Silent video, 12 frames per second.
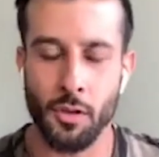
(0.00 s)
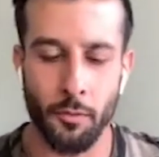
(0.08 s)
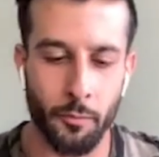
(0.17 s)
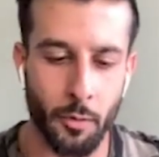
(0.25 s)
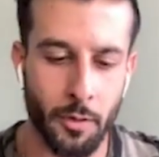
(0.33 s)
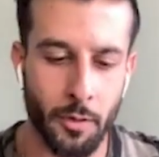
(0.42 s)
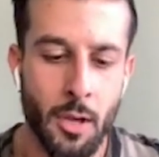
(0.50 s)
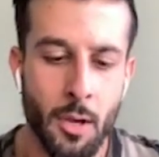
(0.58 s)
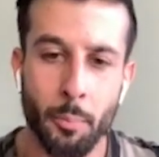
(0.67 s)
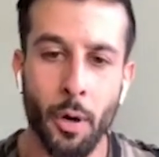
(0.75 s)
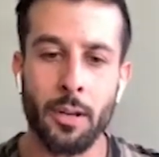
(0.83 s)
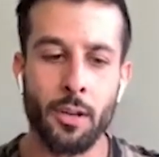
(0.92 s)
forth.
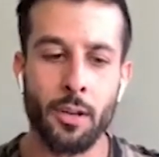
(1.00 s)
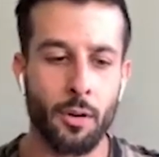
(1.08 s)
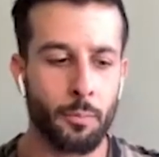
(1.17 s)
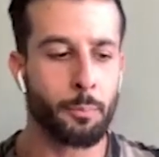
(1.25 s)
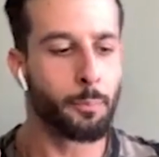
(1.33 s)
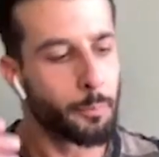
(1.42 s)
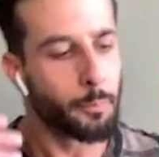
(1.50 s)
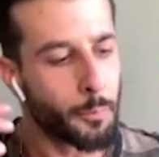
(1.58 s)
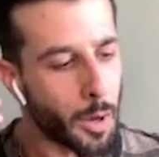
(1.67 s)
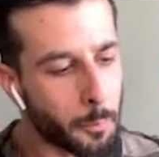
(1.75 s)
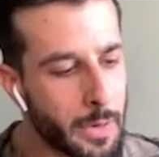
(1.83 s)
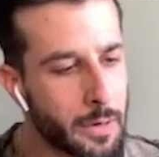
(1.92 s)
But, you know,
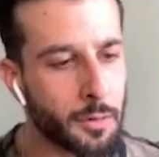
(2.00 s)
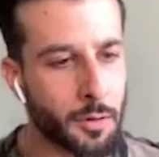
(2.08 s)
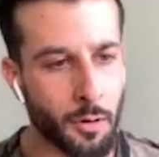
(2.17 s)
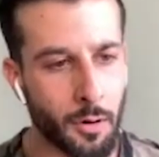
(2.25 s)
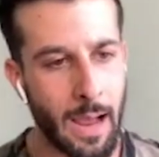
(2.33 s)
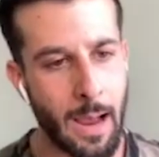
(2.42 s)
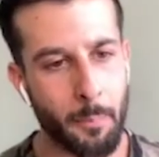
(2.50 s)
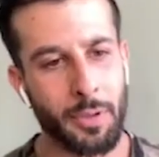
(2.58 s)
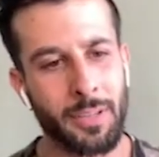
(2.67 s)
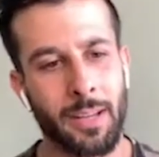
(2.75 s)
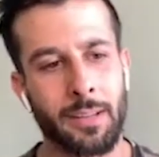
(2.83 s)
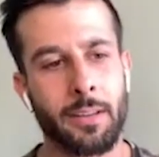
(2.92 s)
a miracle
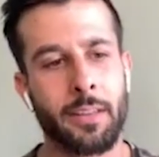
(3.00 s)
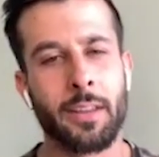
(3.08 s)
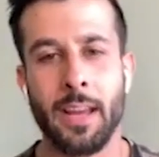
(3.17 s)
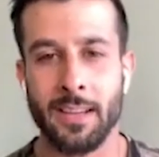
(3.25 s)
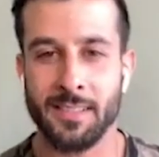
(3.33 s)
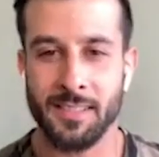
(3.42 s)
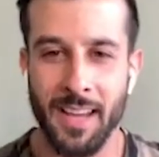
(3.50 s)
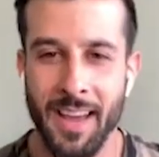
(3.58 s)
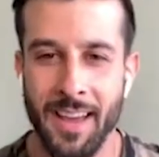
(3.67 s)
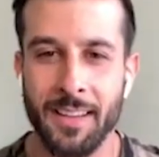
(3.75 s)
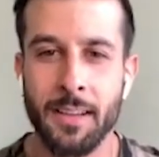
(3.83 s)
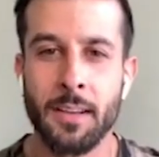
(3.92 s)
happened. And the next
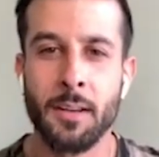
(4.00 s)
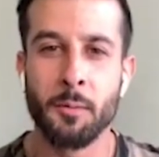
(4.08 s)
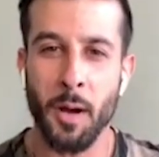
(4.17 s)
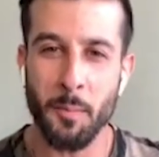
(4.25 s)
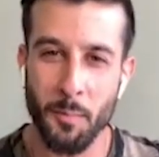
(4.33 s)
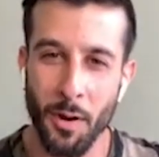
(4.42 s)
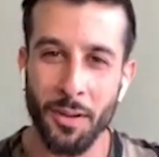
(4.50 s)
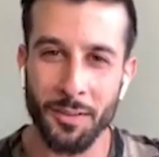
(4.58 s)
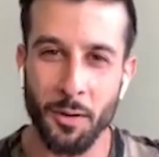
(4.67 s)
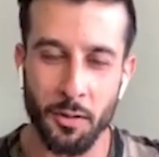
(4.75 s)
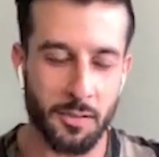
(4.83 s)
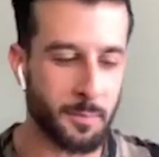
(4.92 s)
day, my mother
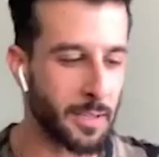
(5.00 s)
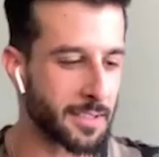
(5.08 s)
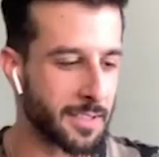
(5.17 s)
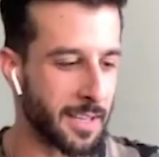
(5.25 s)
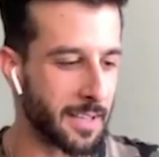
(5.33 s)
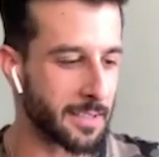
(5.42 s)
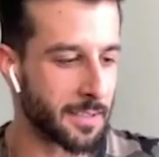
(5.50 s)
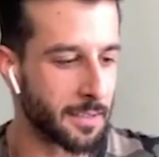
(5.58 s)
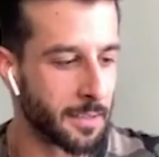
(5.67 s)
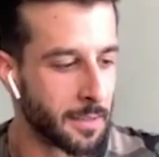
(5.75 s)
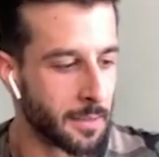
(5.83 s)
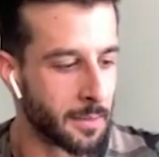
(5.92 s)
calls me and says,
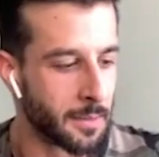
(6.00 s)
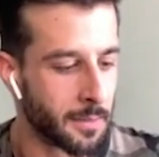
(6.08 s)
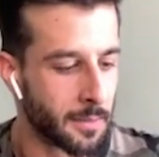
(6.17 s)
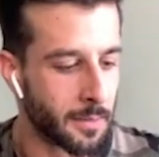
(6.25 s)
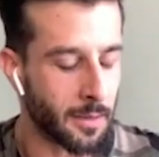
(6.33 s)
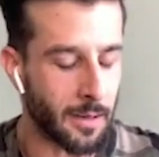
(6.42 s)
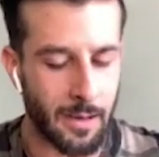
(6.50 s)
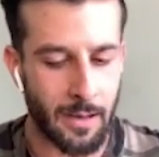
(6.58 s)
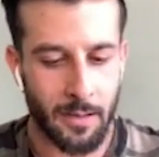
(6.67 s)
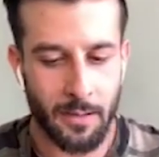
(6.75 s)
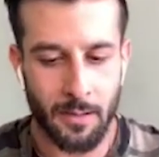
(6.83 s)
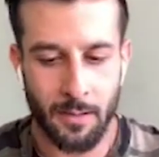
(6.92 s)
uh,
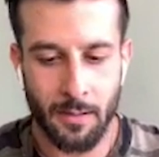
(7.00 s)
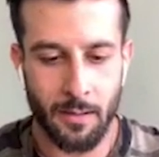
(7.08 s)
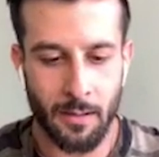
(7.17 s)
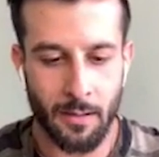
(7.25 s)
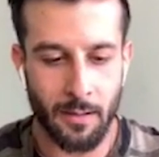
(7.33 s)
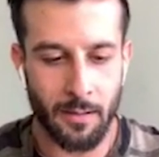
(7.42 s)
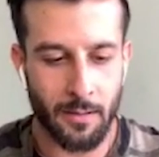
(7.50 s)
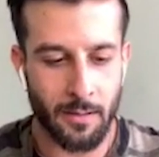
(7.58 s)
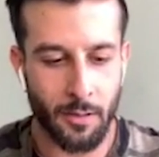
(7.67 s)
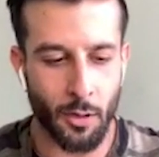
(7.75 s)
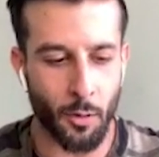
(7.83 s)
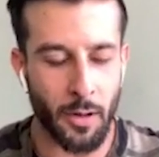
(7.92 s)

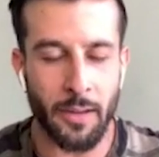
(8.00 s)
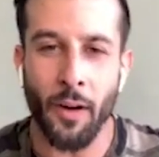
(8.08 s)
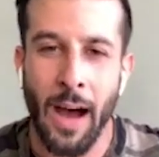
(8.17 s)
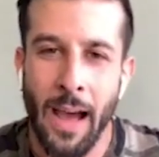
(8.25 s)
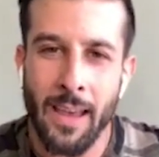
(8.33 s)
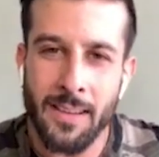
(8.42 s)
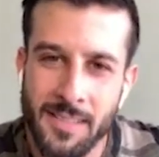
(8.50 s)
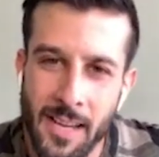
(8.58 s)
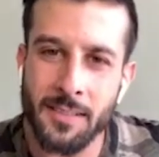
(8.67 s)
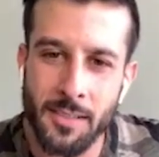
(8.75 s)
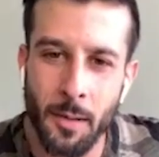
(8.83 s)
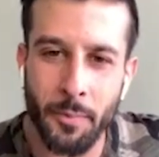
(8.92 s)
you know, if I
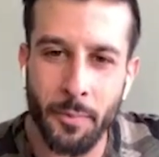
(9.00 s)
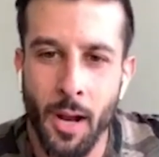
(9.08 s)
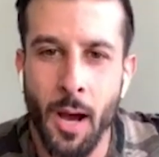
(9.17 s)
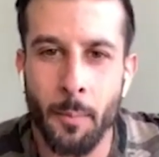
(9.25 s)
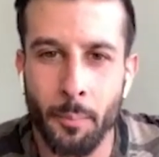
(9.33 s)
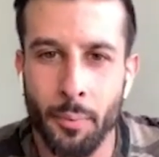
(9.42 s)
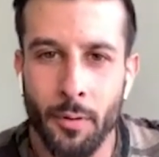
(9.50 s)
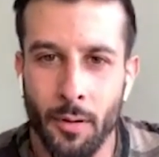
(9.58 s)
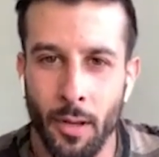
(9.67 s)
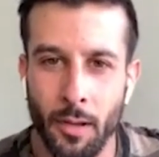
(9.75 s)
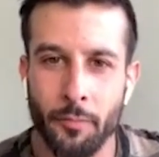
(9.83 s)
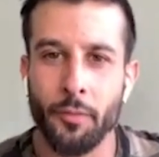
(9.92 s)
set something up,
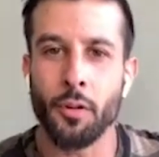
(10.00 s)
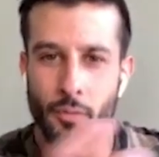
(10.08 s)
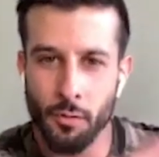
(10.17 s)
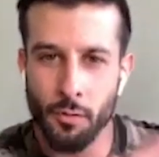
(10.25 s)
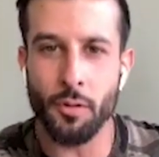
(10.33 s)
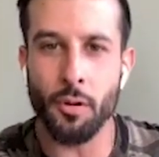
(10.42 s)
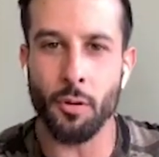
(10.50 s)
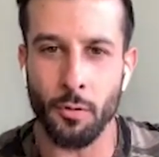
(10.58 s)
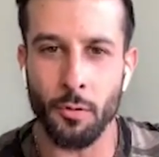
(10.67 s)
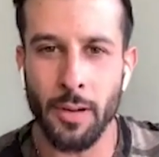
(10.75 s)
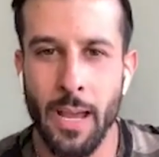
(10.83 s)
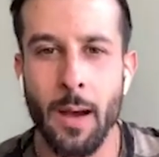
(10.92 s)
like for you to go to a
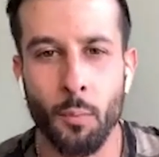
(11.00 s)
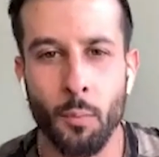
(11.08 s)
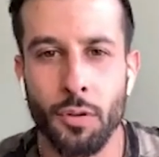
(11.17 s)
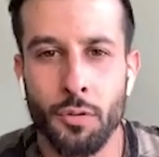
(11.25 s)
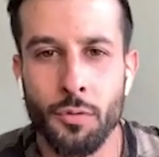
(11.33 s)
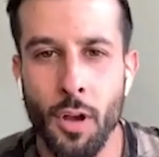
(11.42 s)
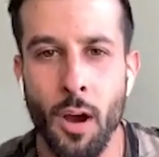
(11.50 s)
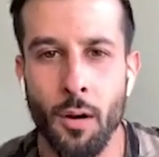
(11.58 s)
rehab, will you go?